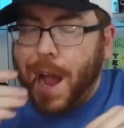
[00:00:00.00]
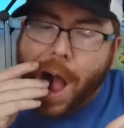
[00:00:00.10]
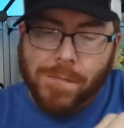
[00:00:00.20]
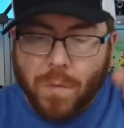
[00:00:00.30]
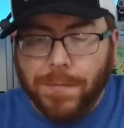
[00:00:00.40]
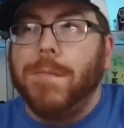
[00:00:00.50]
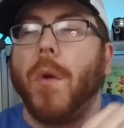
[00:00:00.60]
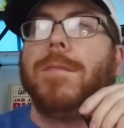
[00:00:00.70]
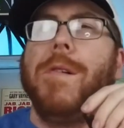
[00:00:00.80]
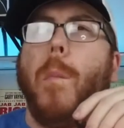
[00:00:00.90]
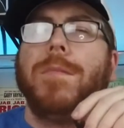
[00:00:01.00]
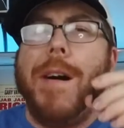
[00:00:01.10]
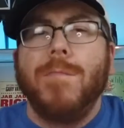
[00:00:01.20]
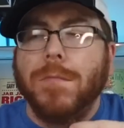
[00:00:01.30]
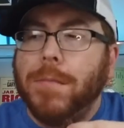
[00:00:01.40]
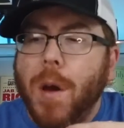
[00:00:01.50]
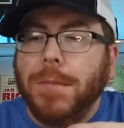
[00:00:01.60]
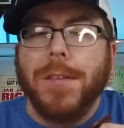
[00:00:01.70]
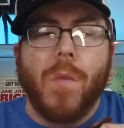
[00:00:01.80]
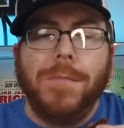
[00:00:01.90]
mean, it was good though,
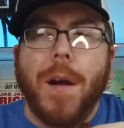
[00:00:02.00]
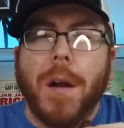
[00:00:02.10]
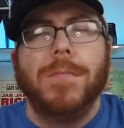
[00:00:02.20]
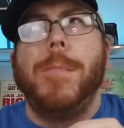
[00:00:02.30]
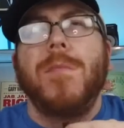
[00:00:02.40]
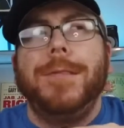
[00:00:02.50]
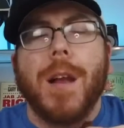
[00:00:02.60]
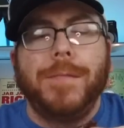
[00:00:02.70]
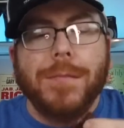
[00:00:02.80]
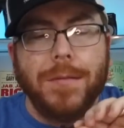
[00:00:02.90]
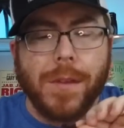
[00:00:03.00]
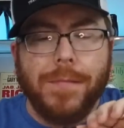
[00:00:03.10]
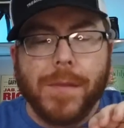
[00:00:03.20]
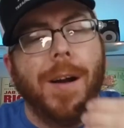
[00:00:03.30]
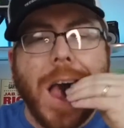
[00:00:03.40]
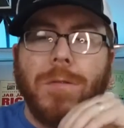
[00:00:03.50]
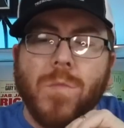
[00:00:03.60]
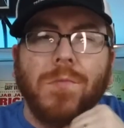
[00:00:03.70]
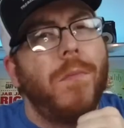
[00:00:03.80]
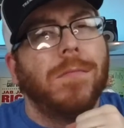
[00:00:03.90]
but I don't know.
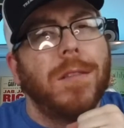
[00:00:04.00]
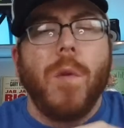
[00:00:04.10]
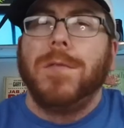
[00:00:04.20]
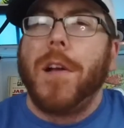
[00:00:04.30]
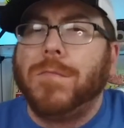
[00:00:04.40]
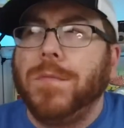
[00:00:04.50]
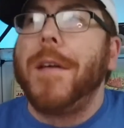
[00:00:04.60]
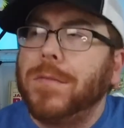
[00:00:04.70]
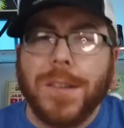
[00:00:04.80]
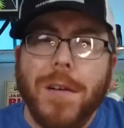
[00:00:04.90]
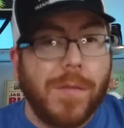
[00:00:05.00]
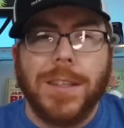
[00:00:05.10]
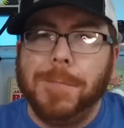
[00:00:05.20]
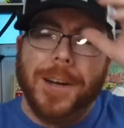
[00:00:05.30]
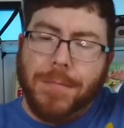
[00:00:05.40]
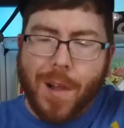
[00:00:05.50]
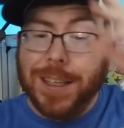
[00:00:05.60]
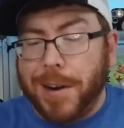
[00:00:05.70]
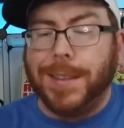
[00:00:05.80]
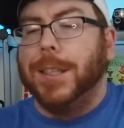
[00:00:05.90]
I feel like they kind of overdo it a little bit,
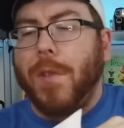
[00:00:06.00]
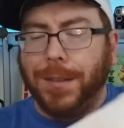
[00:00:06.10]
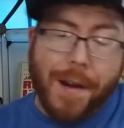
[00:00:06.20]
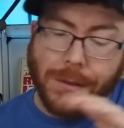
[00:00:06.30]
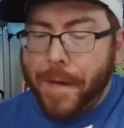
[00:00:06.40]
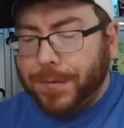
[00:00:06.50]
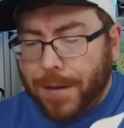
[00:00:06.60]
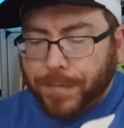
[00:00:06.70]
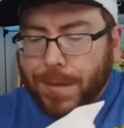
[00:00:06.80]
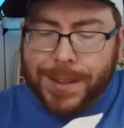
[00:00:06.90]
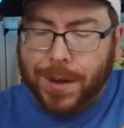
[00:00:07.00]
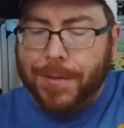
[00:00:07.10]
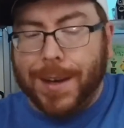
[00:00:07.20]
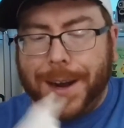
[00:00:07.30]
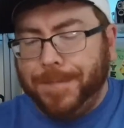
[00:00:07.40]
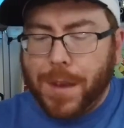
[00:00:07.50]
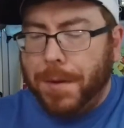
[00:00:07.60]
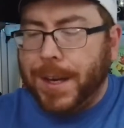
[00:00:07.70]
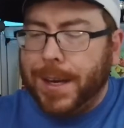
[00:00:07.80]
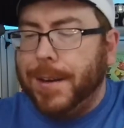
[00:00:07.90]
but that's the point of hot and
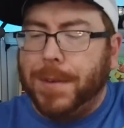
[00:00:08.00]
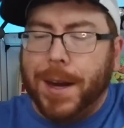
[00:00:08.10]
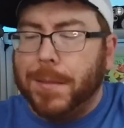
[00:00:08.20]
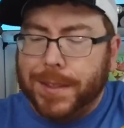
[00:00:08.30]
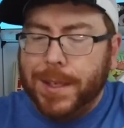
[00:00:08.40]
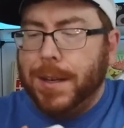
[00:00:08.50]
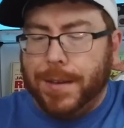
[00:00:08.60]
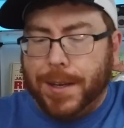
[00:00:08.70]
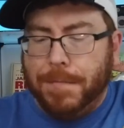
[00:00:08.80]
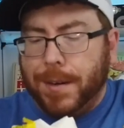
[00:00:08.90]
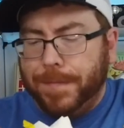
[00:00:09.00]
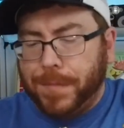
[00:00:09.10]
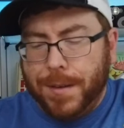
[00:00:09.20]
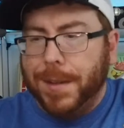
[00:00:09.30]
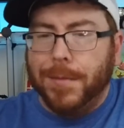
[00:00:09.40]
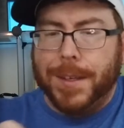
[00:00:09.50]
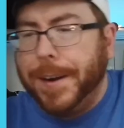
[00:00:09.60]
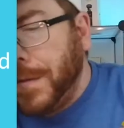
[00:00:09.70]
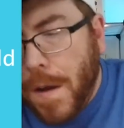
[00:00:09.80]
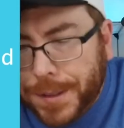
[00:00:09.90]
spicy. So that's
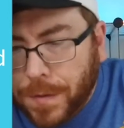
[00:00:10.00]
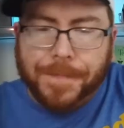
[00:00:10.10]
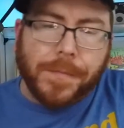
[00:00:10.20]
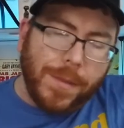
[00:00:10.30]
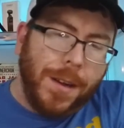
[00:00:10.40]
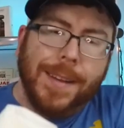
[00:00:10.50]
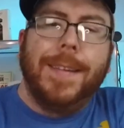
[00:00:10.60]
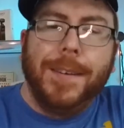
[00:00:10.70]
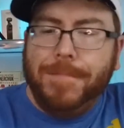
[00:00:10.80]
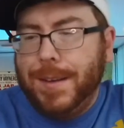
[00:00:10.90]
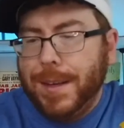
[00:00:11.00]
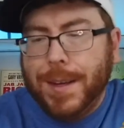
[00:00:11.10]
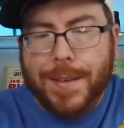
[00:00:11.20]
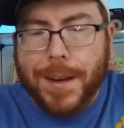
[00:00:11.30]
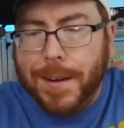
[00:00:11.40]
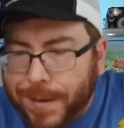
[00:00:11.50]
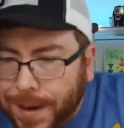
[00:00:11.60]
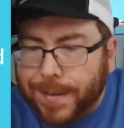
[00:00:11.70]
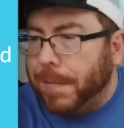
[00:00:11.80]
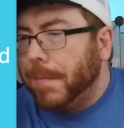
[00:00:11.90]
why I came in at number 8,
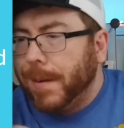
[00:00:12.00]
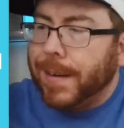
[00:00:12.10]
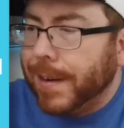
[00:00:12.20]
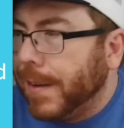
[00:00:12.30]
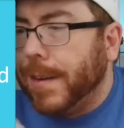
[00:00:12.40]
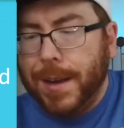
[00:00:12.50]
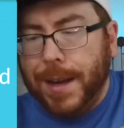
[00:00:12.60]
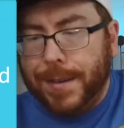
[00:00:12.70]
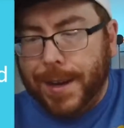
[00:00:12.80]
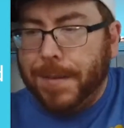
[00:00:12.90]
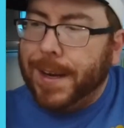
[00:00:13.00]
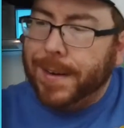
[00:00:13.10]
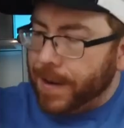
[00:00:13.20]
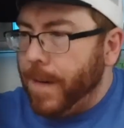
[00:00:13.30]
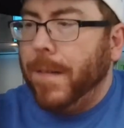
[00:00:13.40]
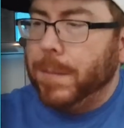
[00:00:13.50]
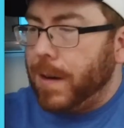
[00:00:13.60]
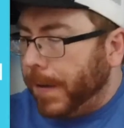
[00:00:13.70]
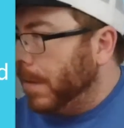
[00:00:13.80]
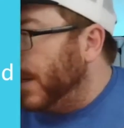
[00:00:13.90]
because it was
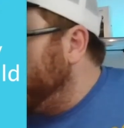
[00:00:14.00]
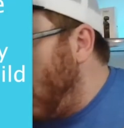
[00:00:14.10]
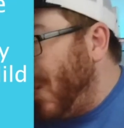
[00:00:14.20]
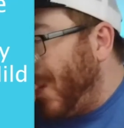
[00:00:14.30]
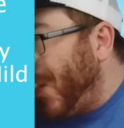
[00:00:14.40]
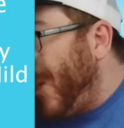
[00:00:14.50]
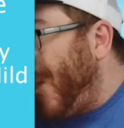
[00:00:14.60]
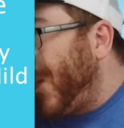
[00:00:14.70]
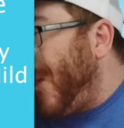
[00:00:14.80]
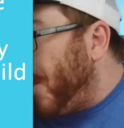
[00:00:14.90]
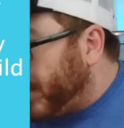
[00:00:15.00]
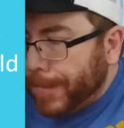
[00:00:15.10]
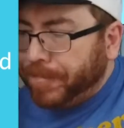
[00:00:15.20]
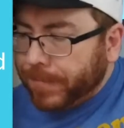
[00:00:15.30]
decent, but it's just not my